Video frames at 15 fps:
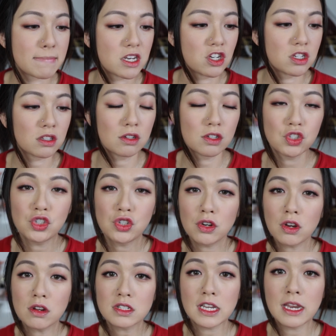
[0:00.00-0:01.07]
just because
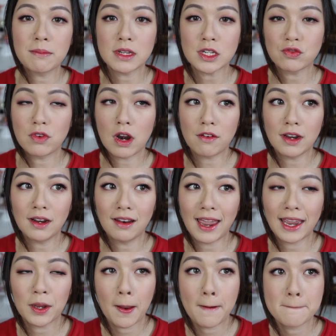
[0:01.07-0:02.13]
Juga's lip is very
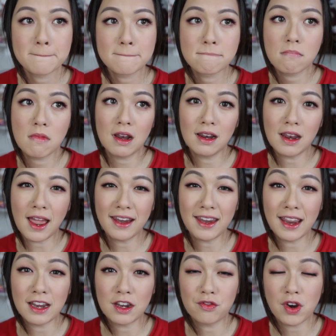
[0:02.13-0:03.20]
like light
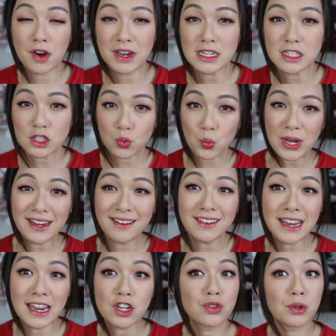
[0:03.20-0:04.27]
and very sweet
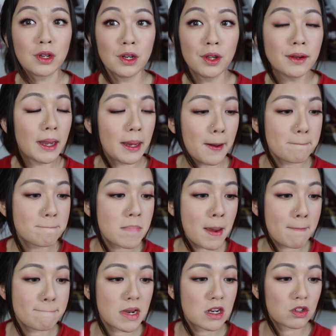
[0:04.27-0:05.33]
natural looking
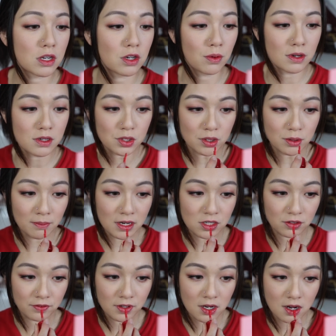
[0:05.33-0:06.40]
so I don't want too
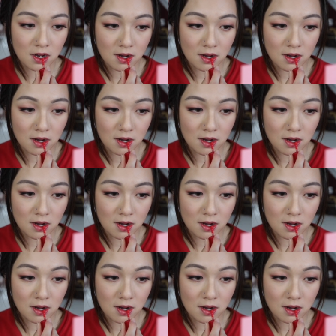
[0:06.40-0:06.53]
much of it.